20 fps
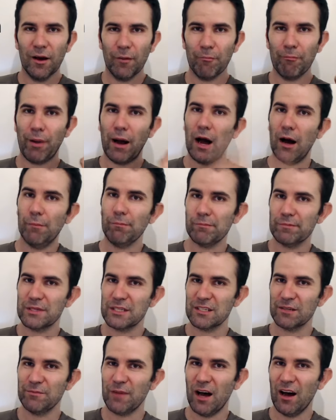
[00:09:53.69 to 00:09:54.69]
Pump
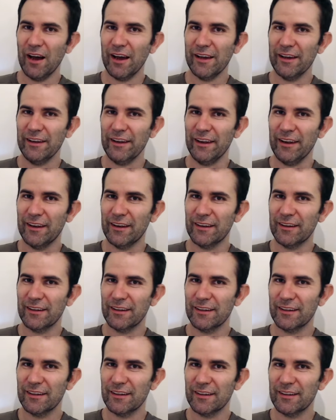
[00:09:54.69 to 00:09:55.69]
some iron
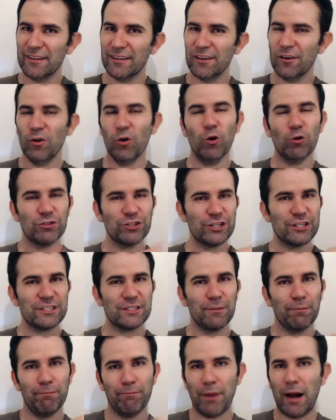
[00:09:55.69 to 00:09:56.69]
or
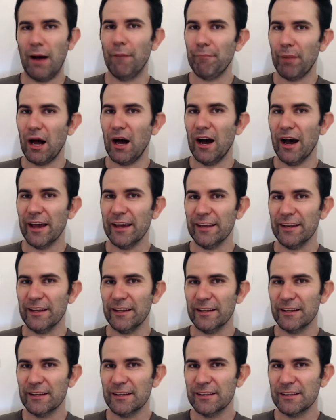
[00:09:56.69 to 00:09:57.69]
just pump iron.
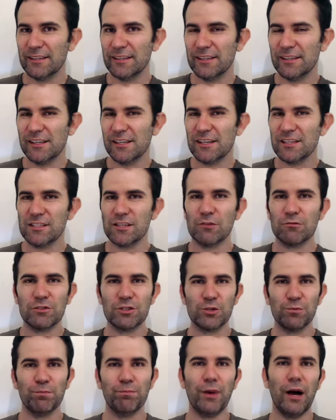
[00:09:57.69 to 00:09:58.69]
So
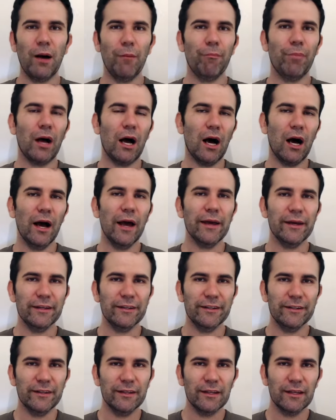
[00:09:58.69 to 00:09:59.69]
to pump
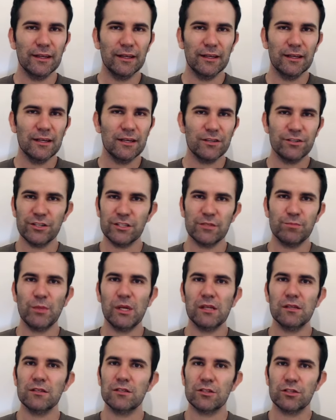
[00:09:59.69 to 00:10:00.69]
iron just
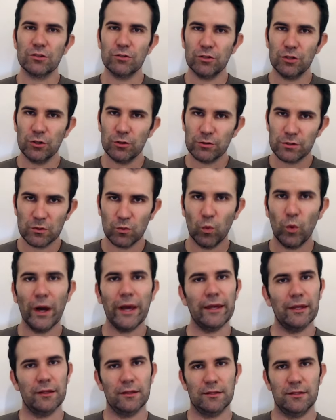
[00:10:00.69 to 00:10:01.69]
means to use
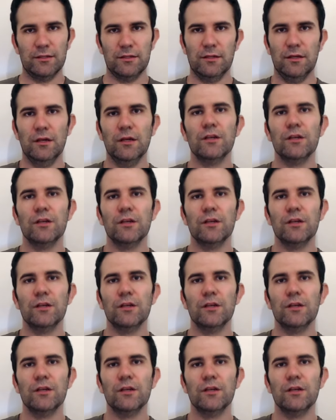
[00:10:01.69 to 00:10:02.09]
weights